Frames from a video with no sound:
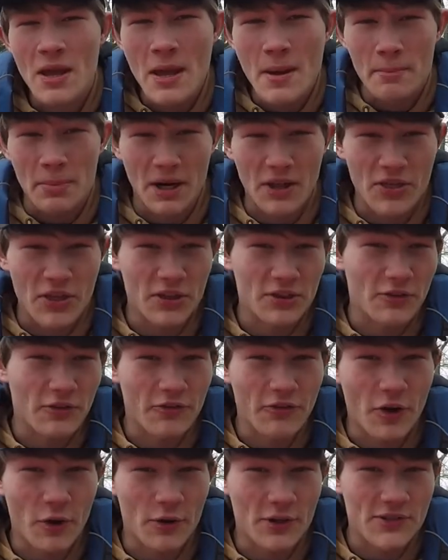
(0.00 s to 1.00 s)
But I think the
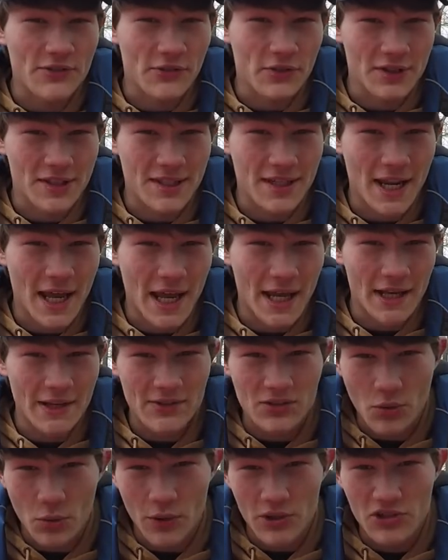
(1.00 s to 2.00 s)
focus for today is
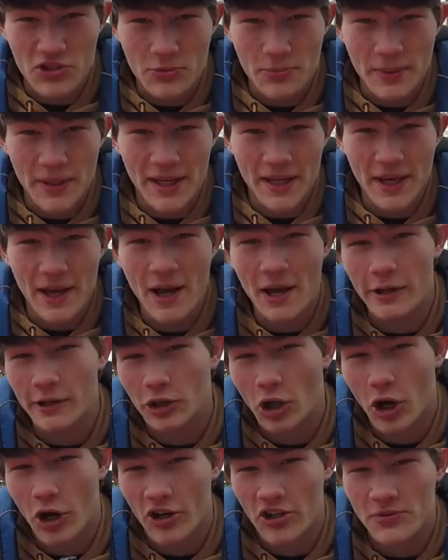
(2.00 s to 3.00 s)
going to be
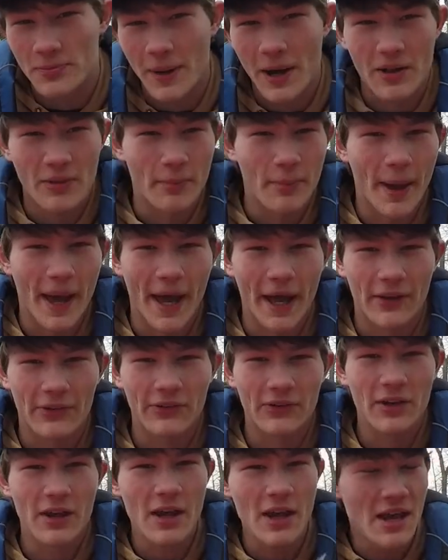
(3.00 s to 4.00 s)
largemouth bass.
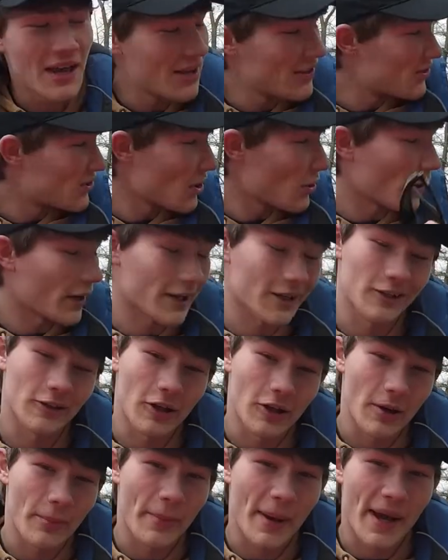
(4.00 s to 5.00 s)
So I got a
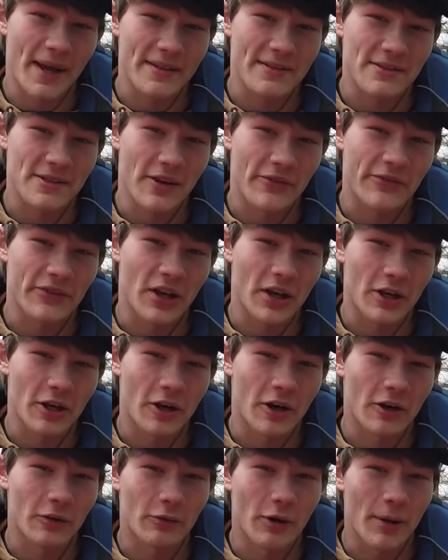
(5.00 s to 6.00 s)
lot of bass stuff tied
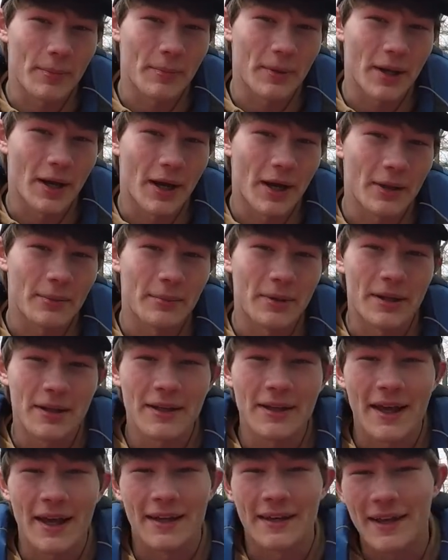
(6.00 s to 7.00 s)
on right behind me,
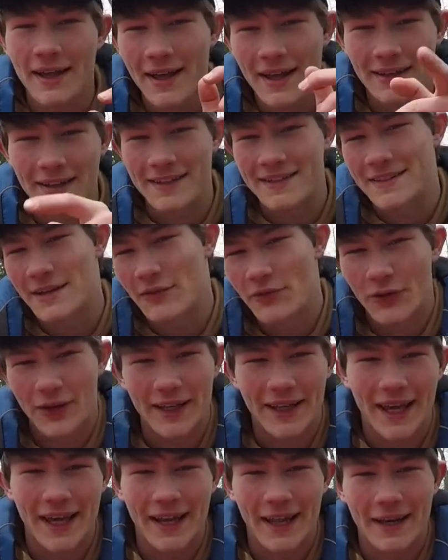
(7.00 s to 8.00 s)
and let's see if we can
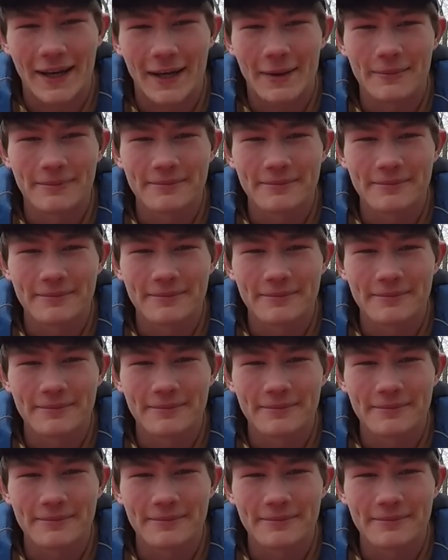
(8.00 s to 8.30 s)
get any.